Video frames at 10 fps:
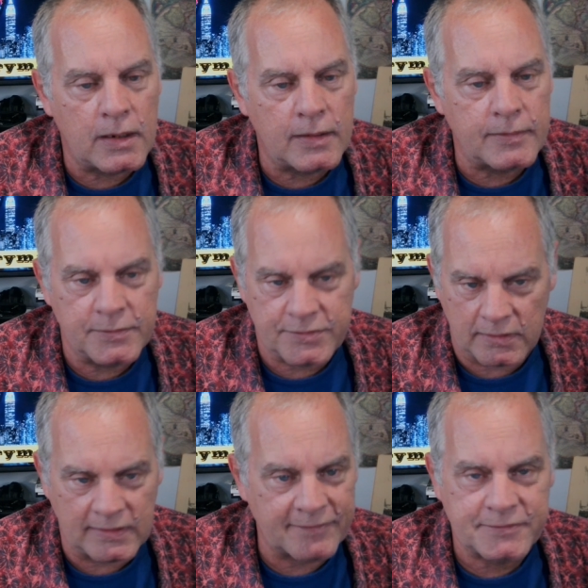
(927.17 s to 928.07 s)
He was a
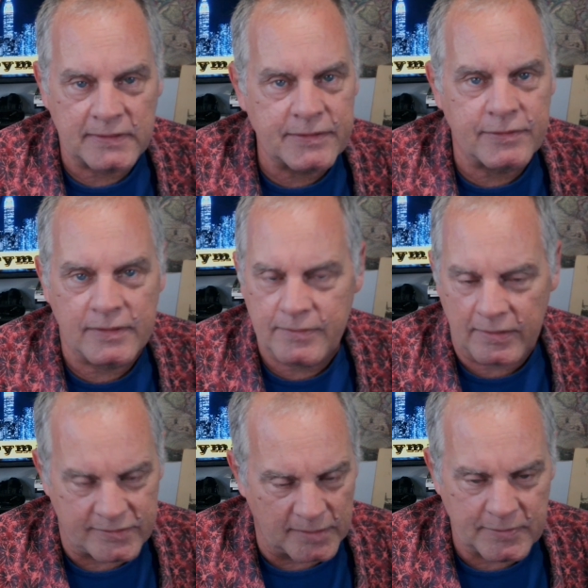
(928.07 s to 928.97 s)
left-leaner, a
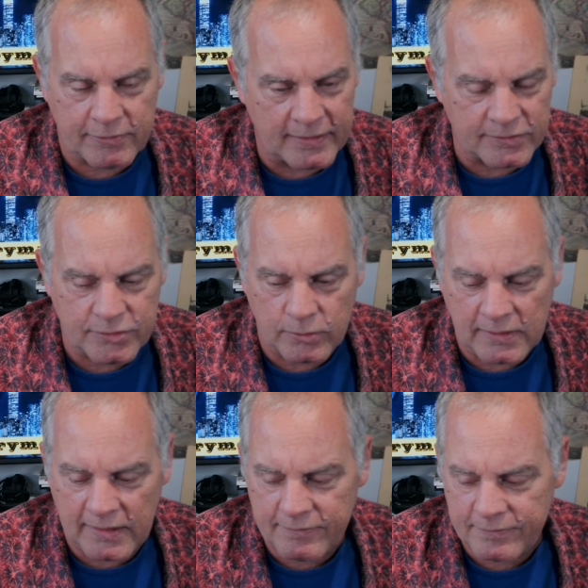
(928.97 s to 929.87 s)
Democrat his whole
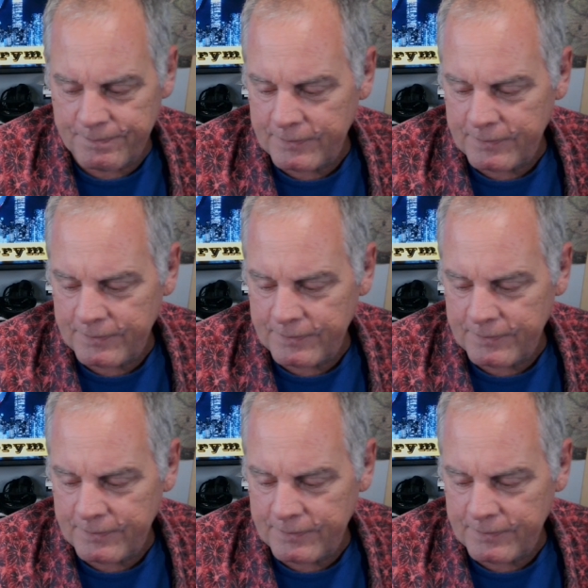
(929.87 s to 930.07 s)
life.